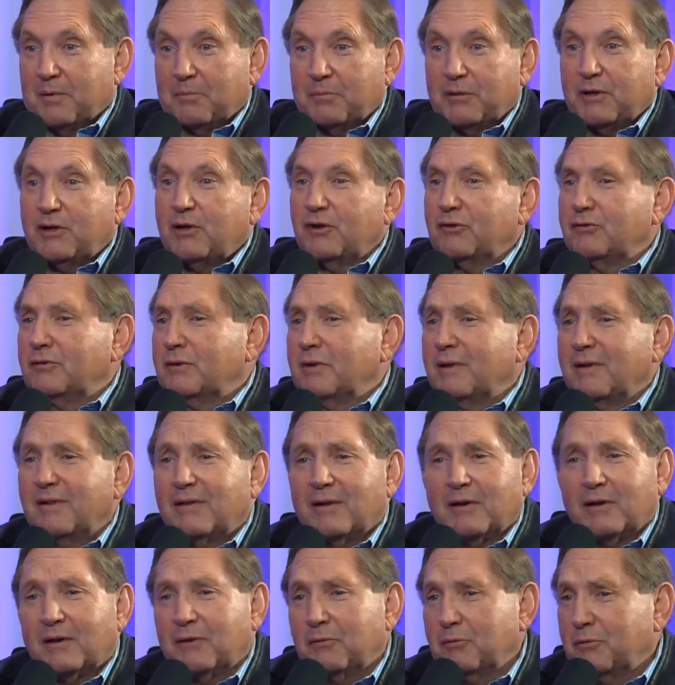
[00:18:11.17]
because they
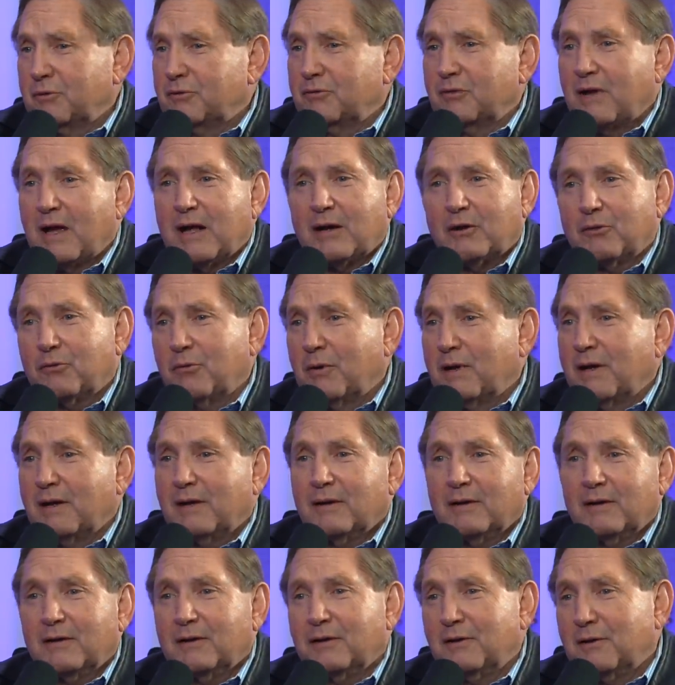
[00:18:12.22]
thought it was
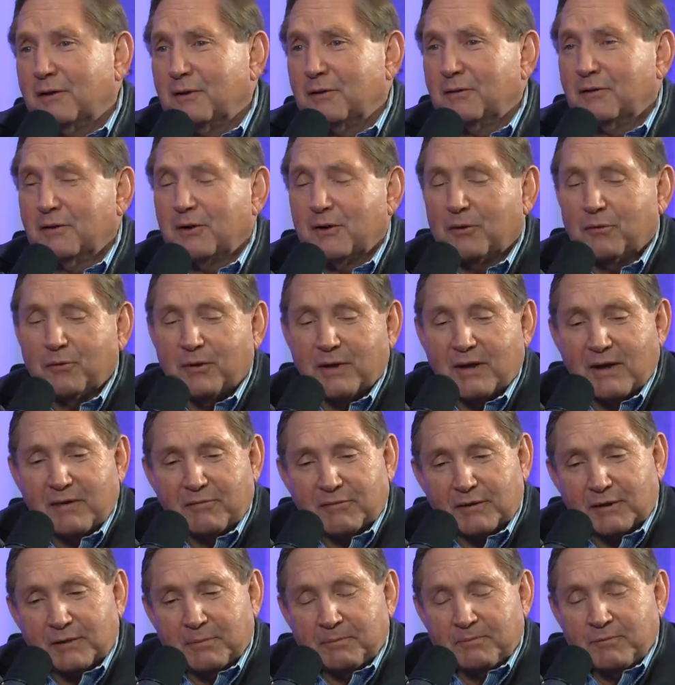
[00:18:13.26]
antiquated or, you know,
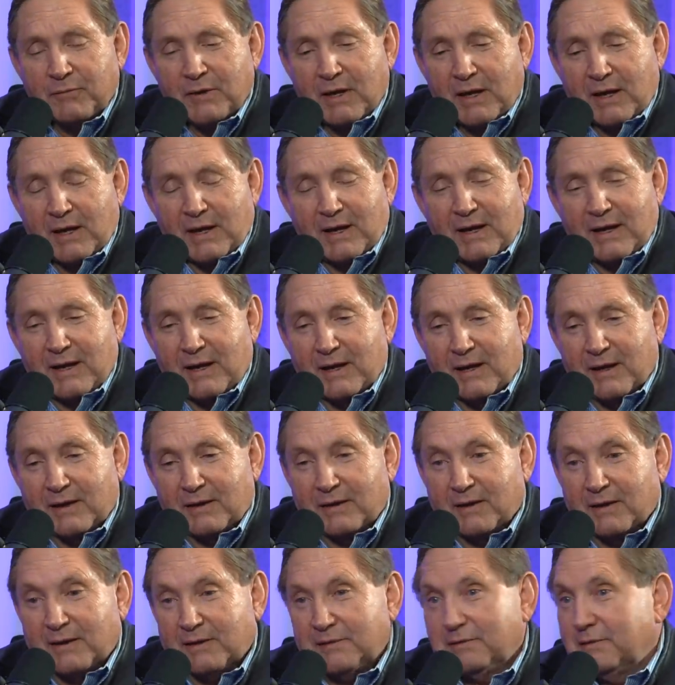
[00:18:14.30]
whatever.
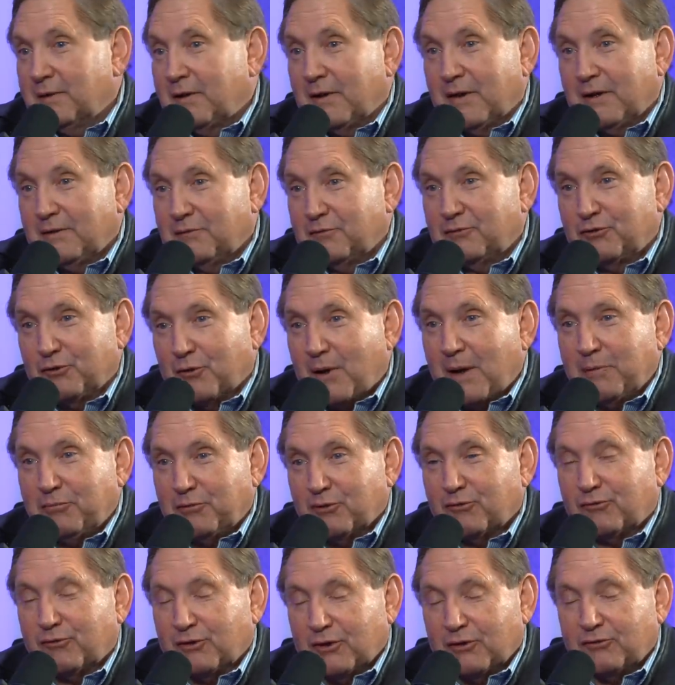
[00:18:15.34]
And, you know, so I'm
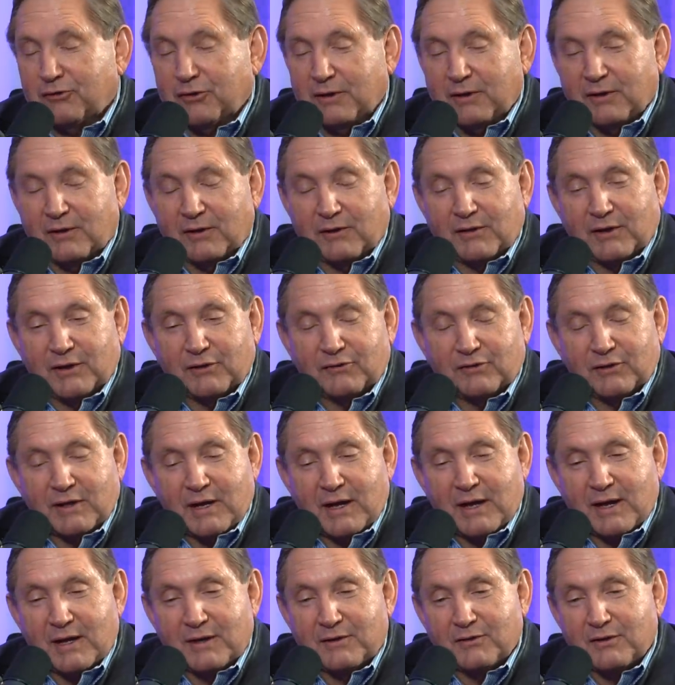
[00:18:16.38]
just listening to this.
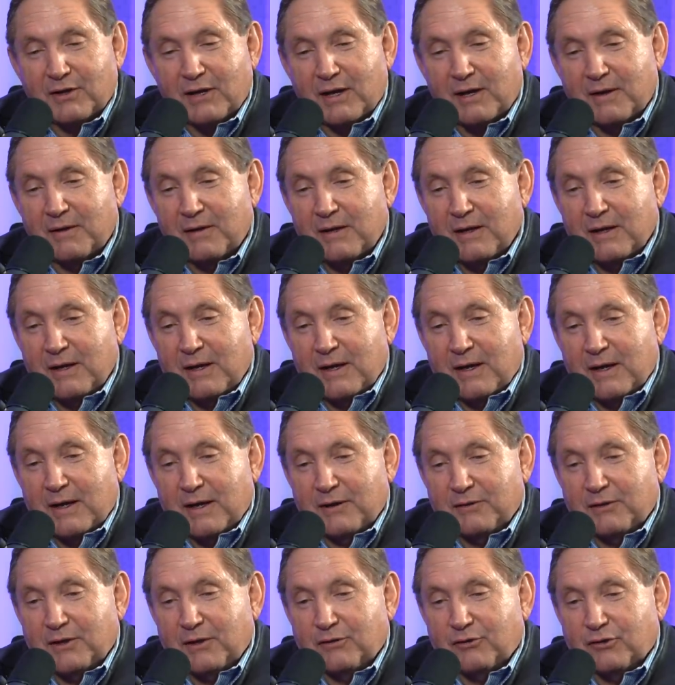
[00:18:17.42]
And
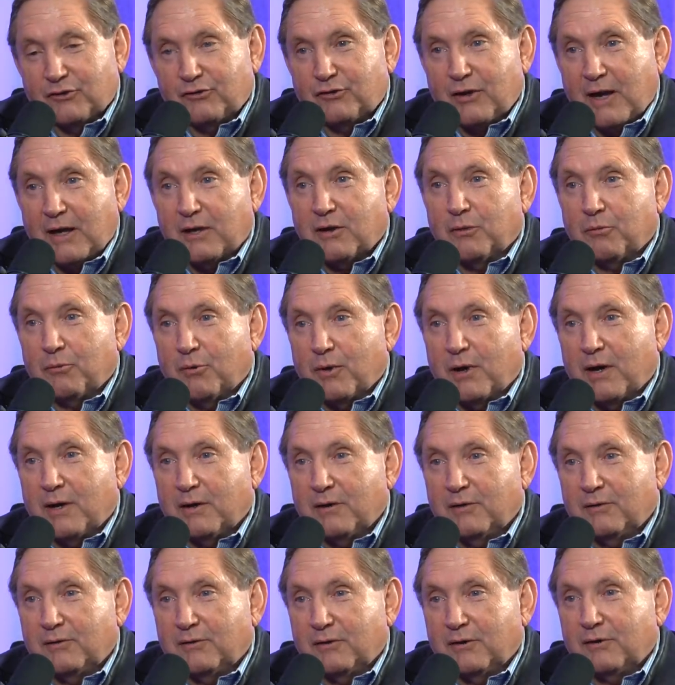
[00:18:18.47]
then the second
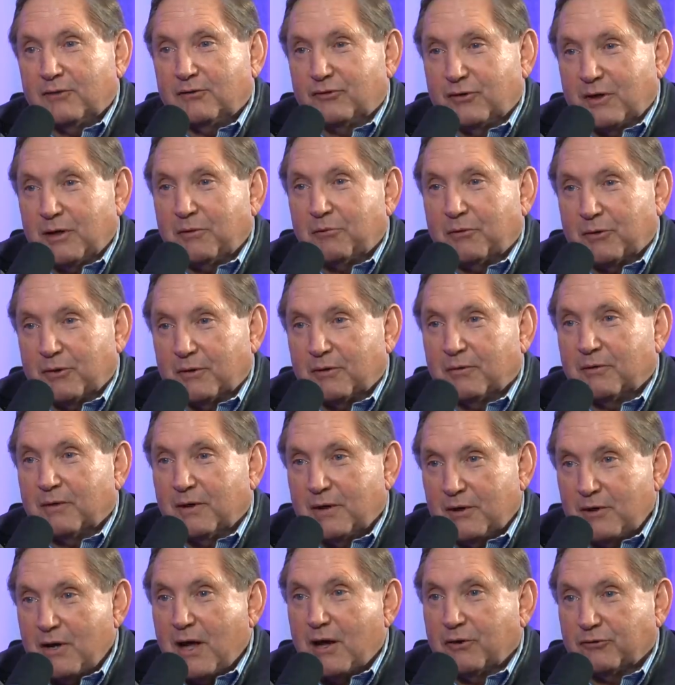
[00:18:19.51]
one is they were
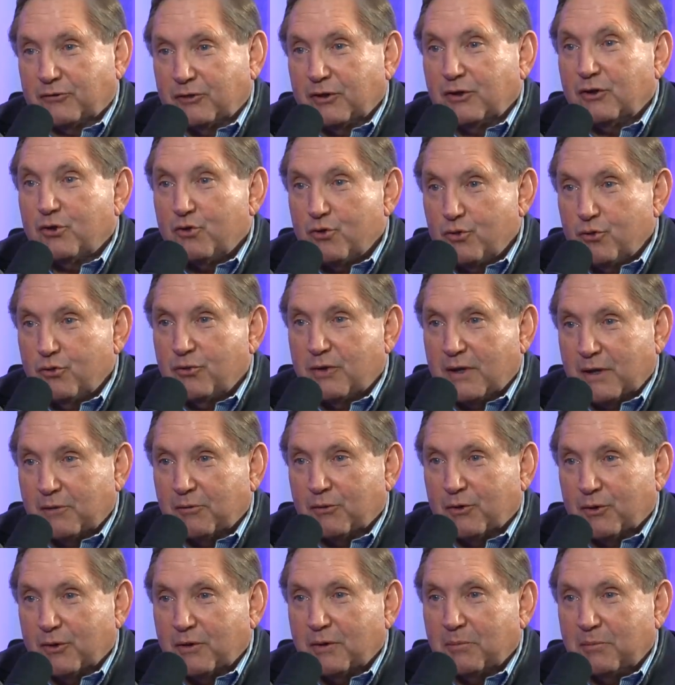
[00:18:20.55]
announcing who they were
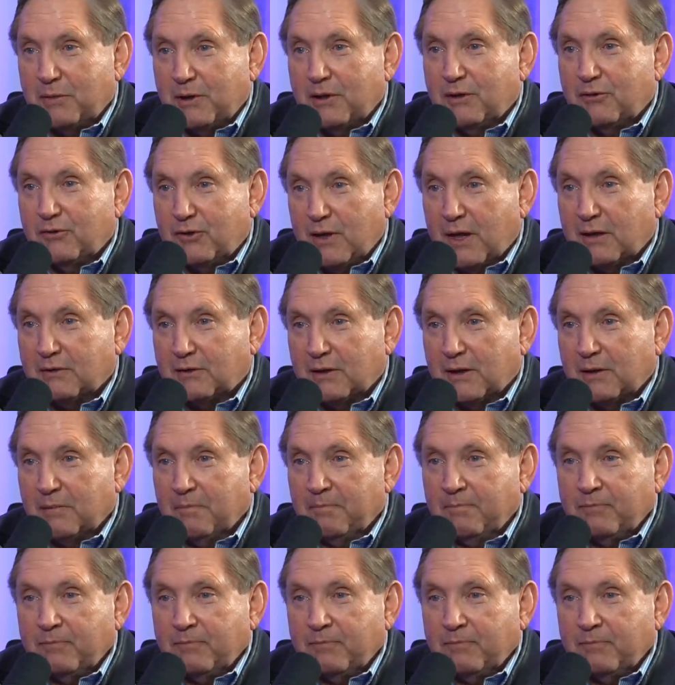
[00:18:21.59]
going to be inducting.